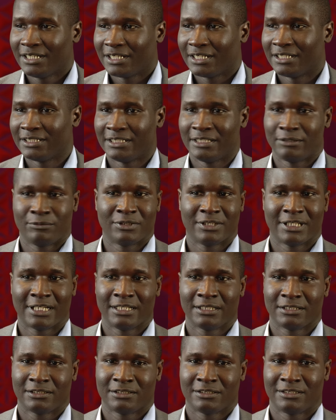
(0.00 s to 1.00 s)
and they would
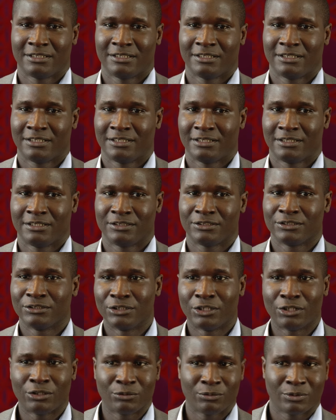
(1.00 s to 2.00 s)
like to
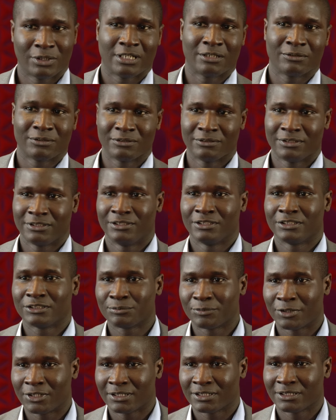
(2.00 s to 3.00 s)
know how the
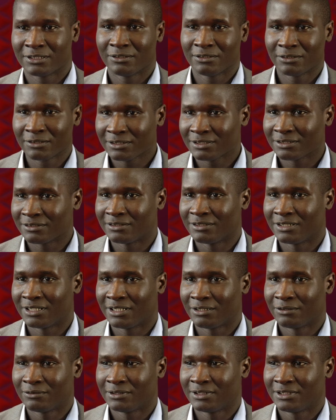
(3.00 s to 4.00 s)
Dutch market looked and
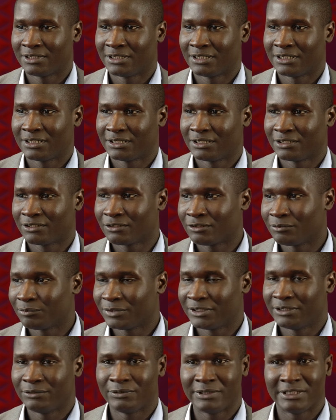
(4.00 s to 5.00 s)
how the
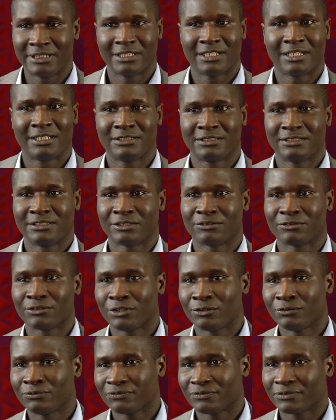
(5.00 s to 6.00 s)
company realized their
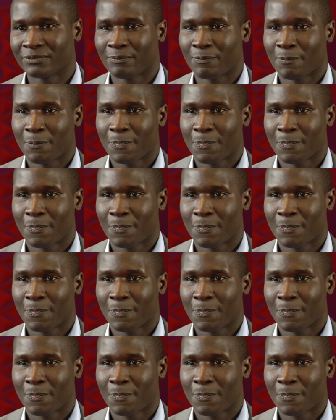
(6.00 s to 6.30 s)
growth.